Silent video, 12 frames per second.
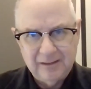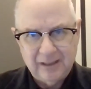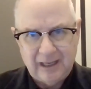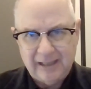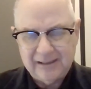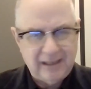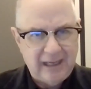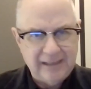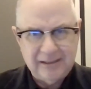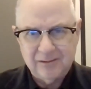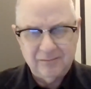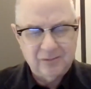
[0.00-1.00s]
I
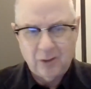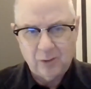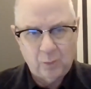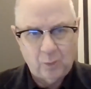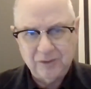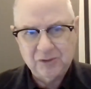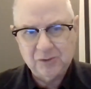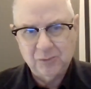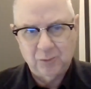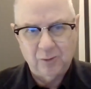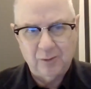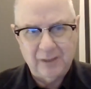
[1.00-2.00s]
could go to one
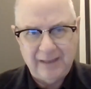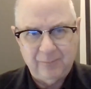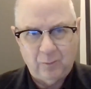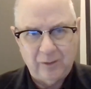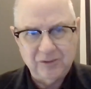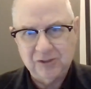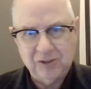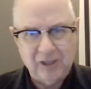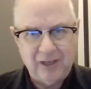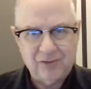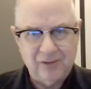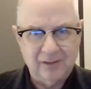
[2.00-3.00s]
school and have one
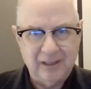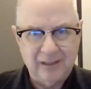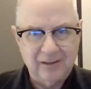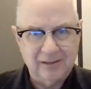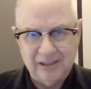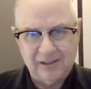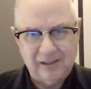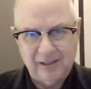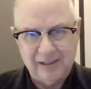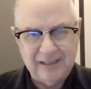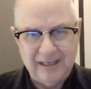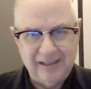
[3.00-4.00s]
suggestion, then
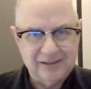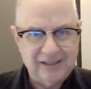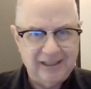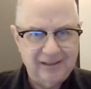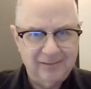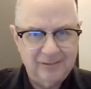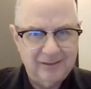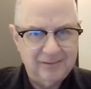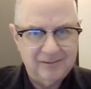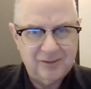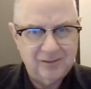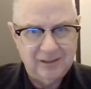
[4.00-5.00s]
collect data and say
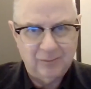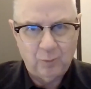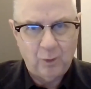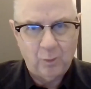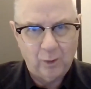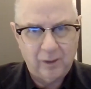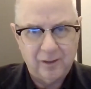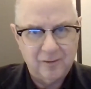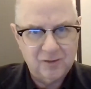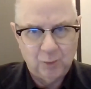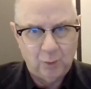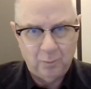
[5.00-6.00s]
it won't work in
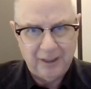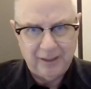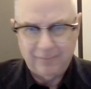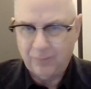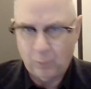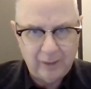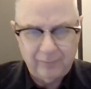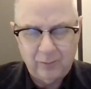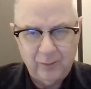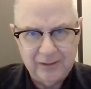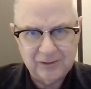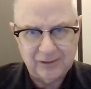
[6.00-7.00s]
school B for whatever
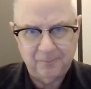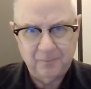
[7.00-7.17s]
reason.